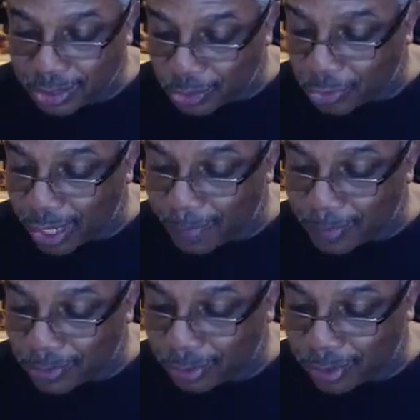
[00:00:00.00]
your name
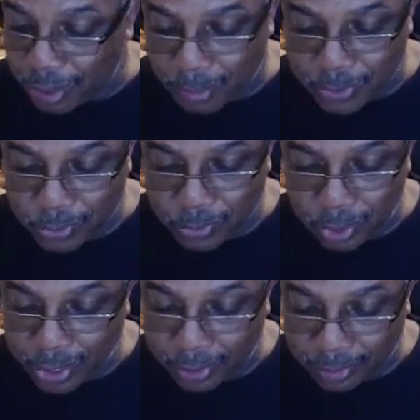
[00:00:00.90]
is going to come up sooner
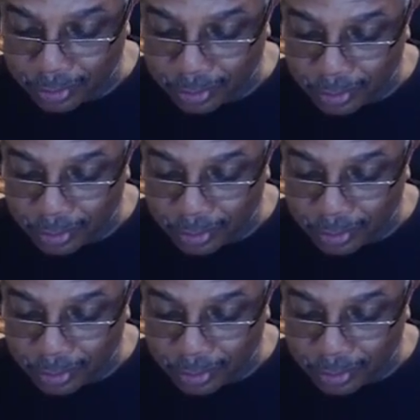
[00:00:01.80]
or later.